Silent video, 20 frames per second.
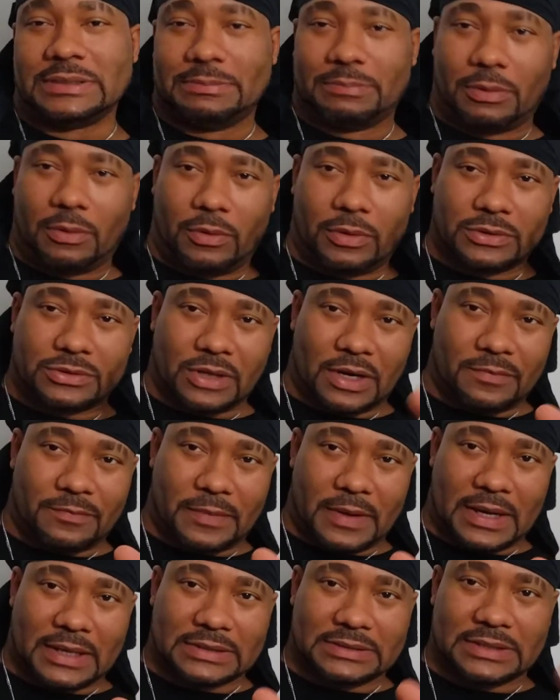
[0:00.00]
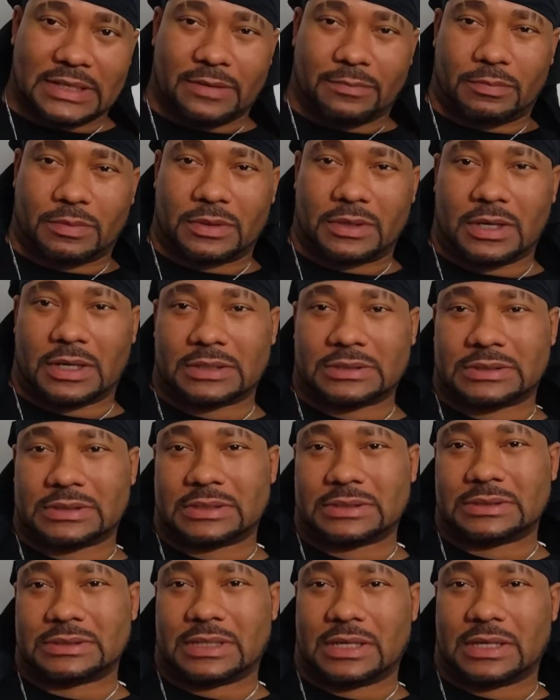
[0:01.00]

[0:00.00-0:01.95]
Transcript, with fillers: Your boy Trey Five Seven Productions.